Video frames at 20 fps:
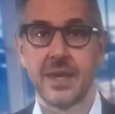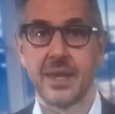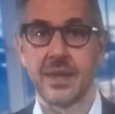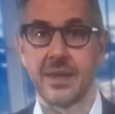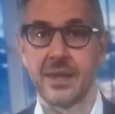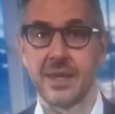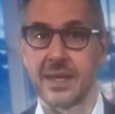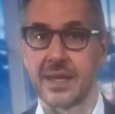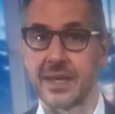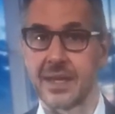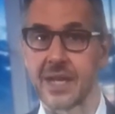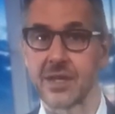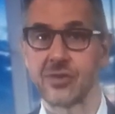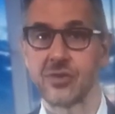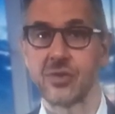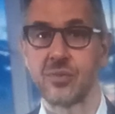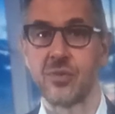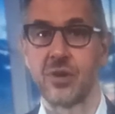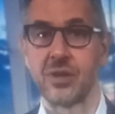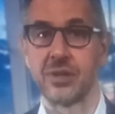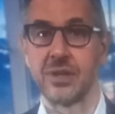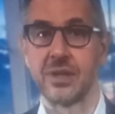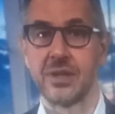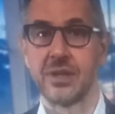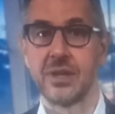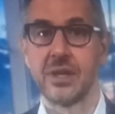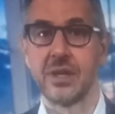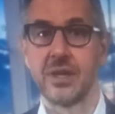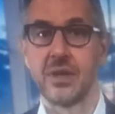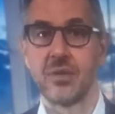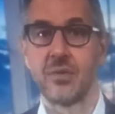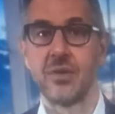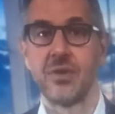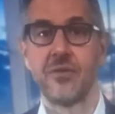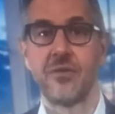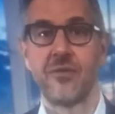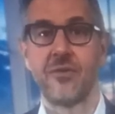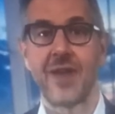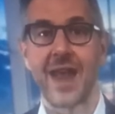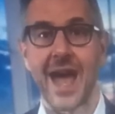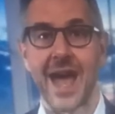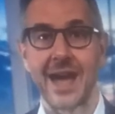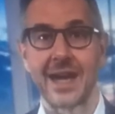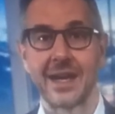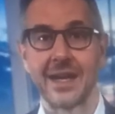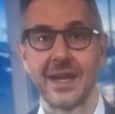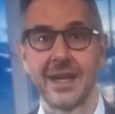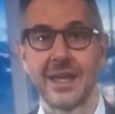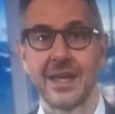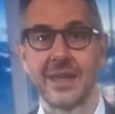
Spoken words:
The regression model will flag